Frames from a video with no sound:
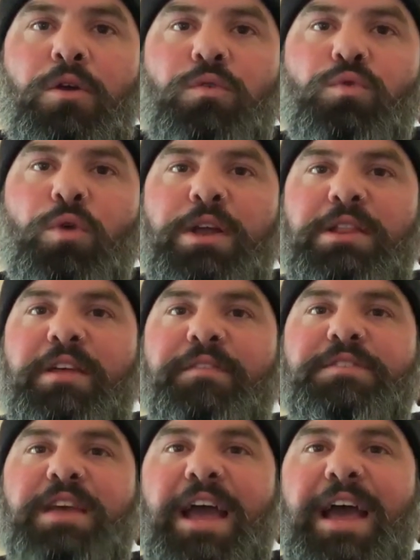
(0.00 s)

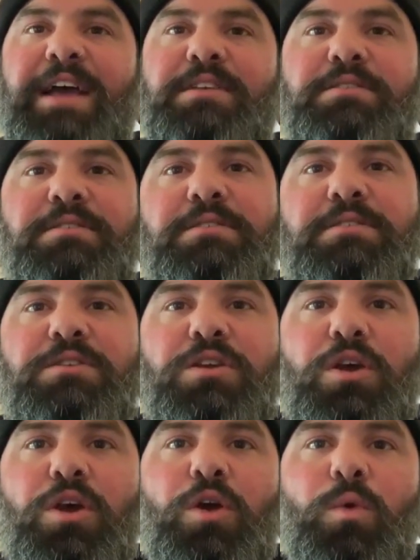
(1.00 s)
Lifts asks,
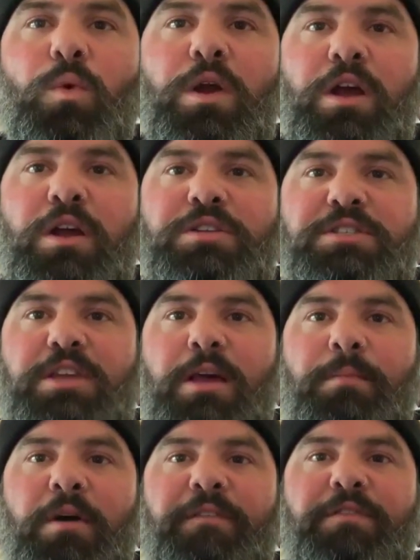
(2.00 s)
what are
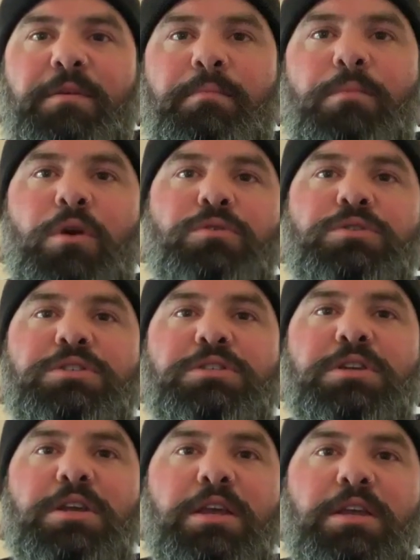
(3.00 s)
some of the
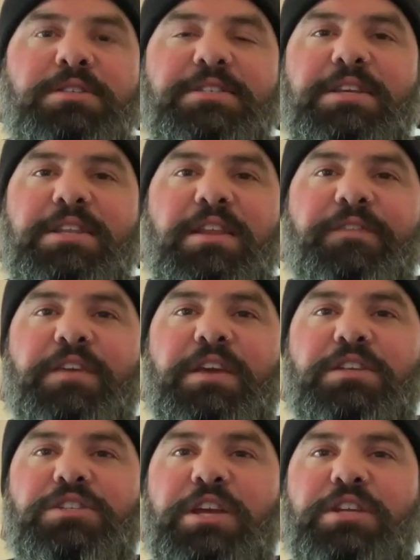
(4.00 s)
most
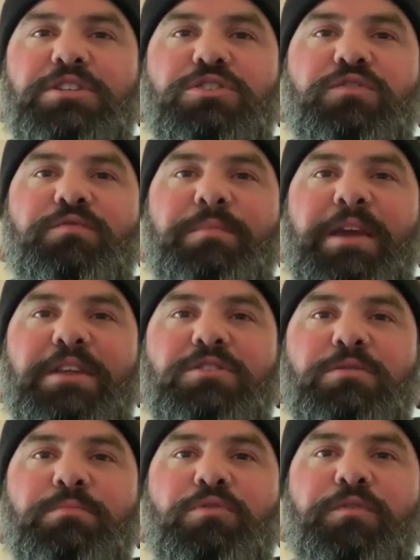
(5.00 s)
significant changes you've made
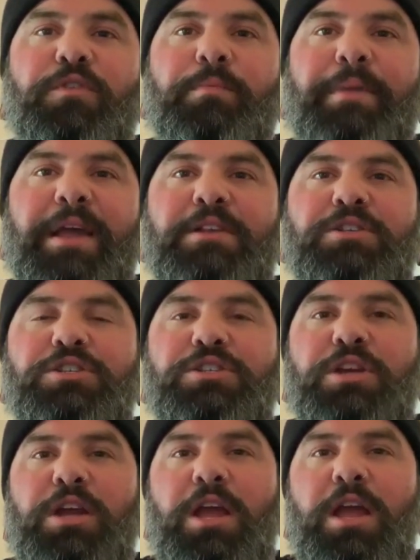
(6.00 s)
to improve your
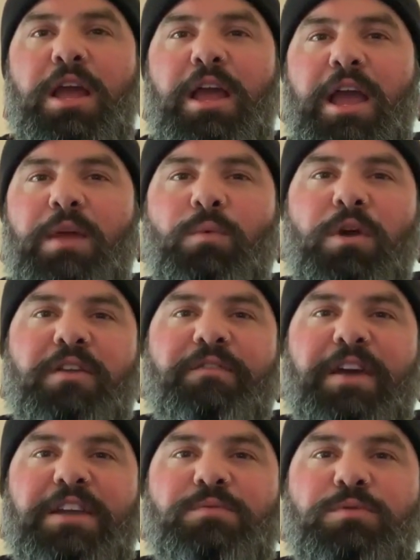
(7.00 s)
bench? And what
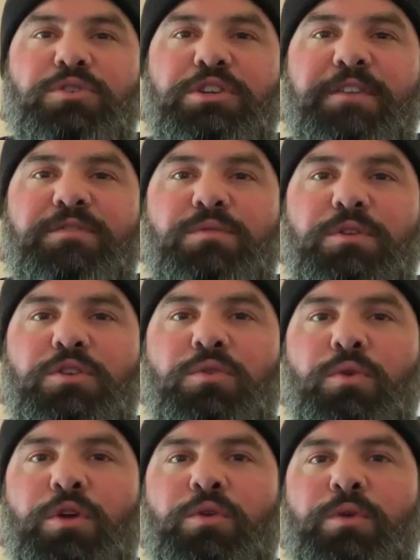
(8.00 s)
advice would you give to a
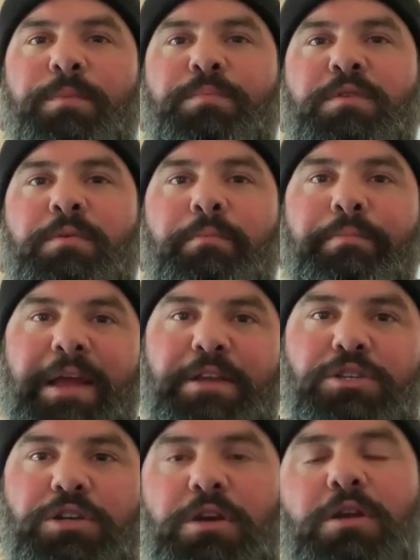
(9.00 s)
newer equipped
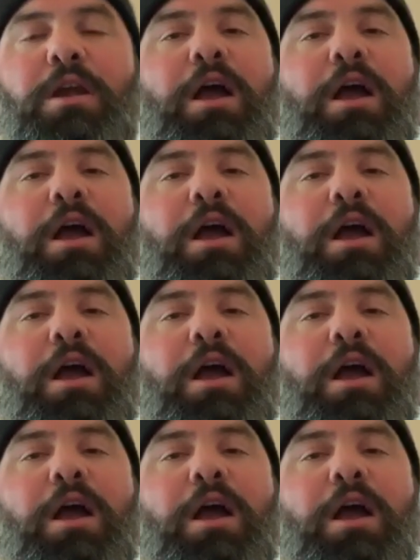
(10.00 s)
bencher?